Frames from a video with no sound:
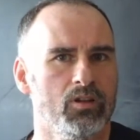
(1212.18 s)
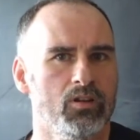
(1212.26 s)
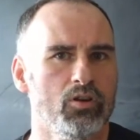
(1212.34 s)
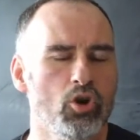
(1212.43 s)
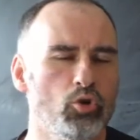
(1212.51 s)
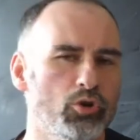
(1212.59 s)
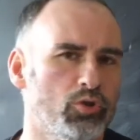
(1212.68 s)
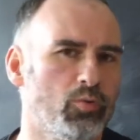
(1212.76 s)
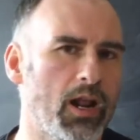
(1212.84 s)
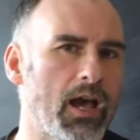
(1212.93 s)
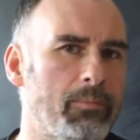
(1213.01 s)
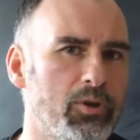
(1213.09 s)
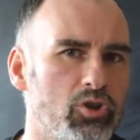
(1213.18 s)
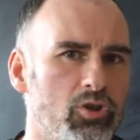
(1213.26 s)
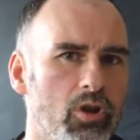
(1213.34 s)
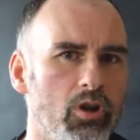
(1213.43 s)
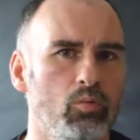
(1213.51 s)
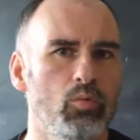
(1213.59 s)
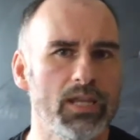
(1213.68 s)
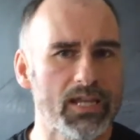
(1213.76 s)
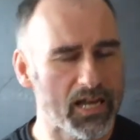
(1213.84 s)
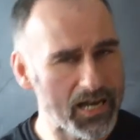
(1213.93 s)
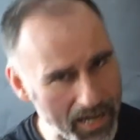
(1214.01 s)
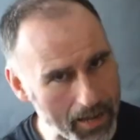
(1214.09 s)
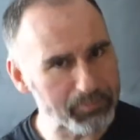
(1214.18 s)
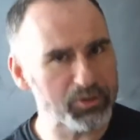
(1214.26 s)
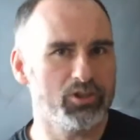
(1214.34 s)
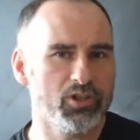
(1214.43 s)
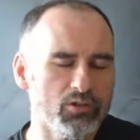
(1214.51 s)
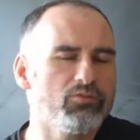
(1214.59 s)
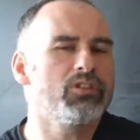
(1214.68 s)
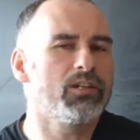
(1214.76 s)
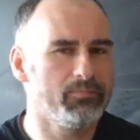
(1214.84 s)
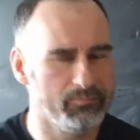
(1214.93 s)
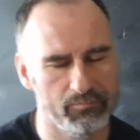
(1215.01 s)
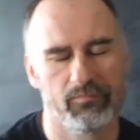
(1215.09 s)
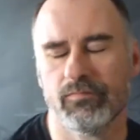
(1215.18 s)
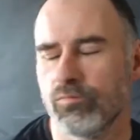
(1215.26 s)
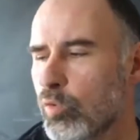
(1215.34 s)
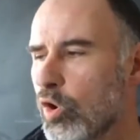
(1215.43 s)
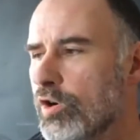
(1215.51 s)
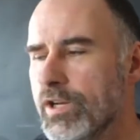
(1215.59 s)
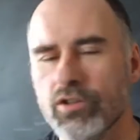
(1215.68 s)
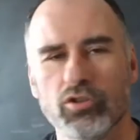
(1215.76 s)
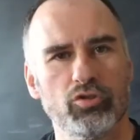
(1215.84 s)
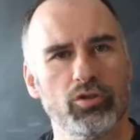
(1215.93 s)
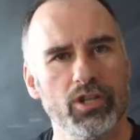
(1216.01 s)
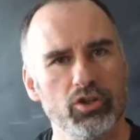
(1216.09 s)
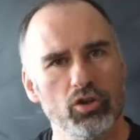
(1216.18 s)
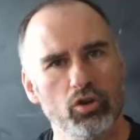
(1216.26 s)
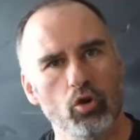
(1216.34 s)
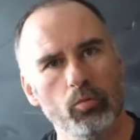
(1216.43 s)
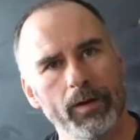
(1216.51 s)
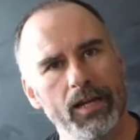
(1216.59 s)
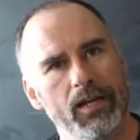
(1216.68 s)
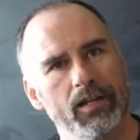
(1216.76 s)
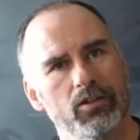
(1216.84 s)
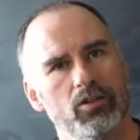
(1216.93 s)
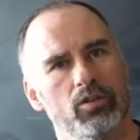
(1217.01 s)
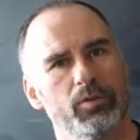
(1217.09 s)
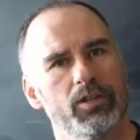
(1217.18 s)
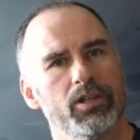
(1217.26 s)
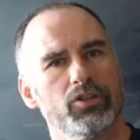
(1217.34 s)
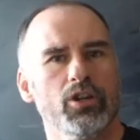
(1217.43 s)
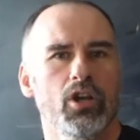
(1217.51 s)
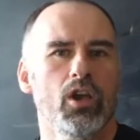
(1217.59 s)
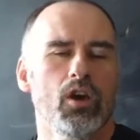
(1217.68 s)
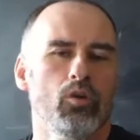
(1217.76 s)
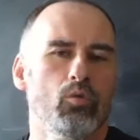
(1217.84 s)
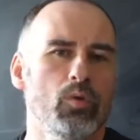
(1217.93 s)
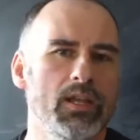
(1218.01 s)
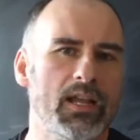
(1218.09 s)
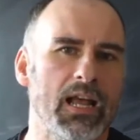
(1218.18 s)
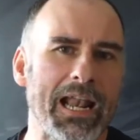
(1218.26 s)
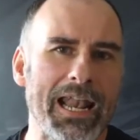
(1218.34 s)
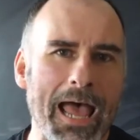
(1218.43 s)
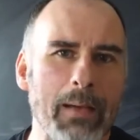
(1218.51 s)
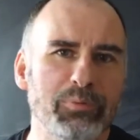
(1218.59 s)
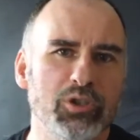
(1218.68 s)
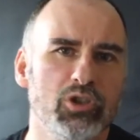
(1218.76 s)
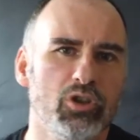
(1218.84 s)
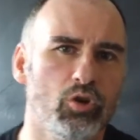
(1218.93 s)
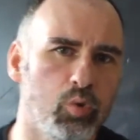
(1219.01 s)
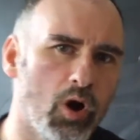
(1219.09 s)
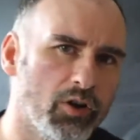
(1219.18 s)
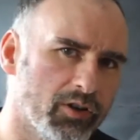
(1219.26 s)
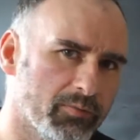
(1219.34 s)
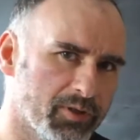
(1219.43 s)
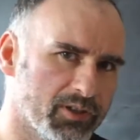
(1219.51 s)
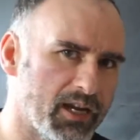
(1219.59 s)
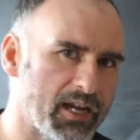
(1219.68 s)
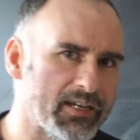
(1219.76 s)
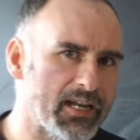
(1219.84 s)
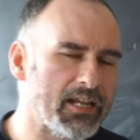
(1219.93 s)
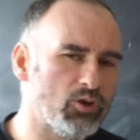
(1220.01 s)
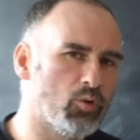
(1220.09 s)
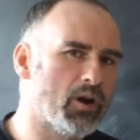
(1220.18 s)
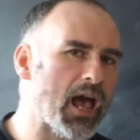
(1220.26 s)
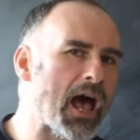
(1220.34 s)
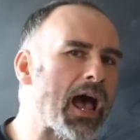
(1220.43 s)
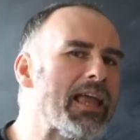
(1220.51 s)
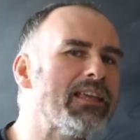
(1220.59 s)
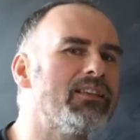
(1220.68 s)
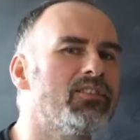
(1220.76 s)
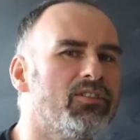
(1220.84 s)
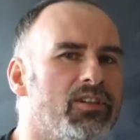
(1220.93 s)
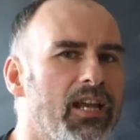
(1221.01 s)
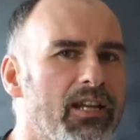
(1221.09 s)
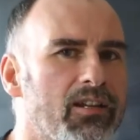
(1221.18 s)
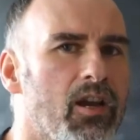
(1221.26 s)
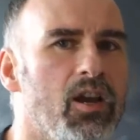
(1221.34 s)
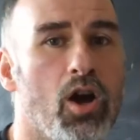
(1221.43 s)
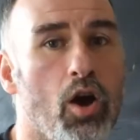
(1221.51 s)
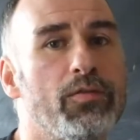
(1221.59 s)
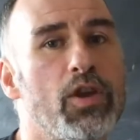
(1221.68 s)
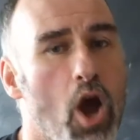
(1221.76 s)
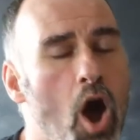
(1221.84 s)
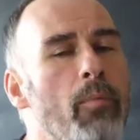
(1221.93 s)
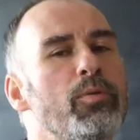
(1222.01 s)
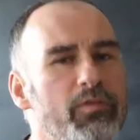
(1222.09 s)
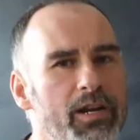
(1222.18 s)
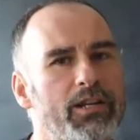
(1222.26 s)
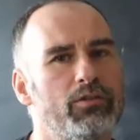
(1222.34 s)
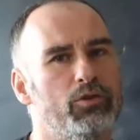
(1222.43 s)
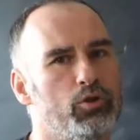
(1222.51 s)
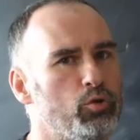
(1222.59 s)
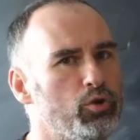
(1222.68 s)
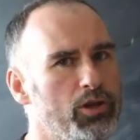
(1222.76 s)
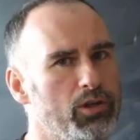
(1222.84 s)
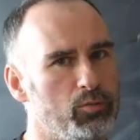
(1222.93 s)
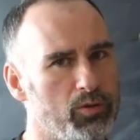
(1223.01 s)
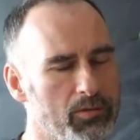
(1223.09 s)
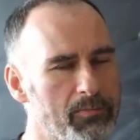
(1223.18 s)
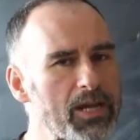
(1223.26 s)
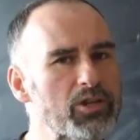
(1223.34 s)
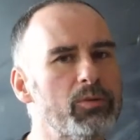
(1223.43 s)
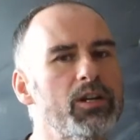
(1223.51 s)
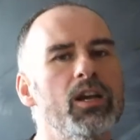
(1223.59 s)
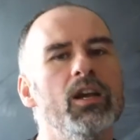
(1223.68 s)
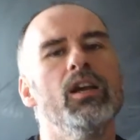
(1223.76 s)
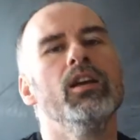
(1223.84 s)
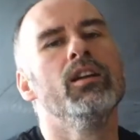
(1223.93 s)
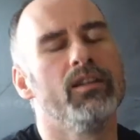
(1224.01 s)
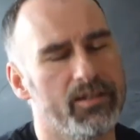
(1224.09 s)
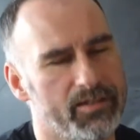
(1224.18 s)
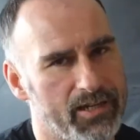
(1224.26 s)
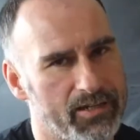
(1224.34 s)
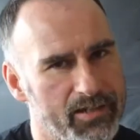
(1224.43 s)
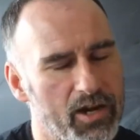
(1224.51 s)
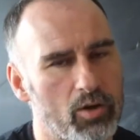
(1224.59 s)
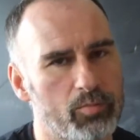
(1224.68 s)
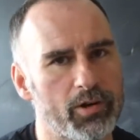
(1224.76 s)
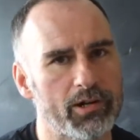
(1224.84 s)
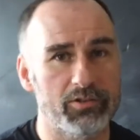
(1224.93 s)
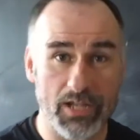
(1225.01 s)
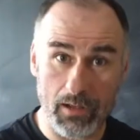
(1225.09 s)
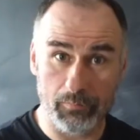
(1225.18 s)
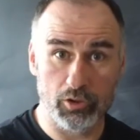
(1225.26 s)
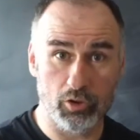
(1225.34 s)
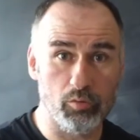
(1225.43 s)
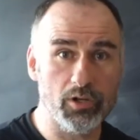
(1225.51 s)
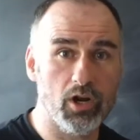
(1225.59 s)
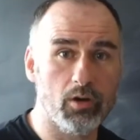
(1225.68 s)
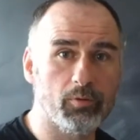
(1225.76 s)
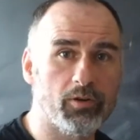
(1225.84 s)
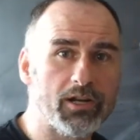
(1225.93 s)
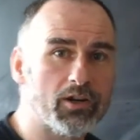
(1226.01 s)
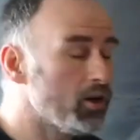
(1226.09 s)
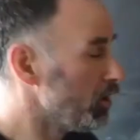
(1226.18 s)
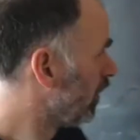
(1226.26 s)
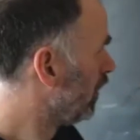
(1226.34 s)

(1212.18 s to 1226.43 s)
Notice what happens. We collapse, to use the wording of the traditional Copenhagen interpretation, we collapse the quantum state into an eigenstate of the operator associated with the measurement. In this case, that operator is the Hamiltonian operator.